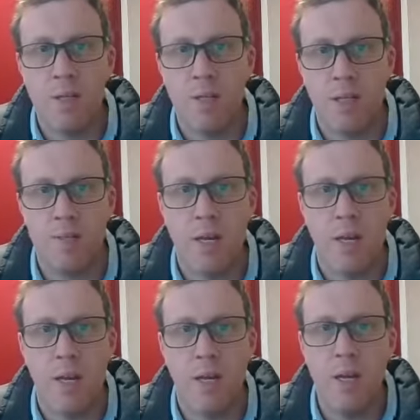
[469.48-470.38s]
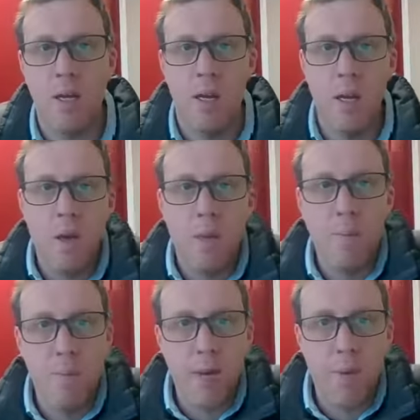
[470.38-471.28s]
They say,
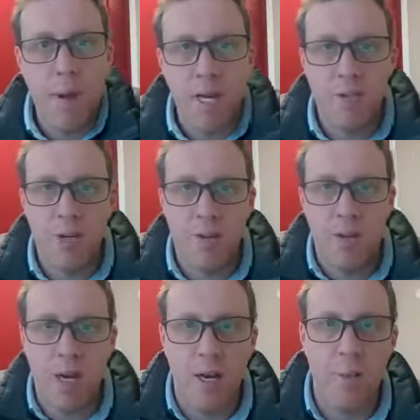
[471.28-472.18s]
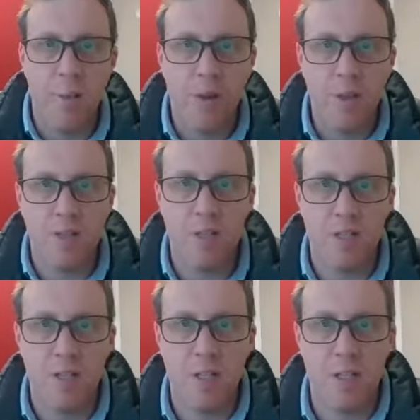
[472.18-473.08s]
be patient then, brothers and
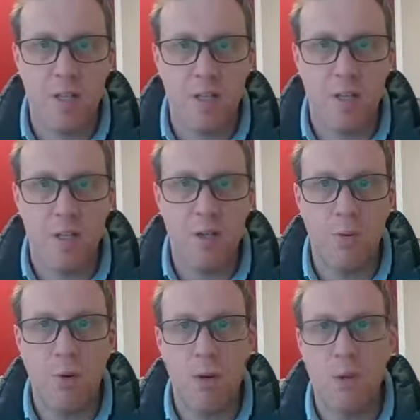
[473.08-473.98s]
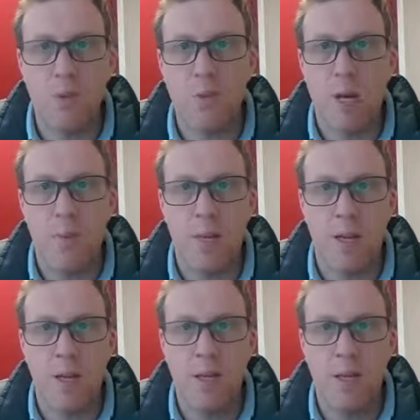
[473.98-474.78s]
sisters, until the Lord's coming.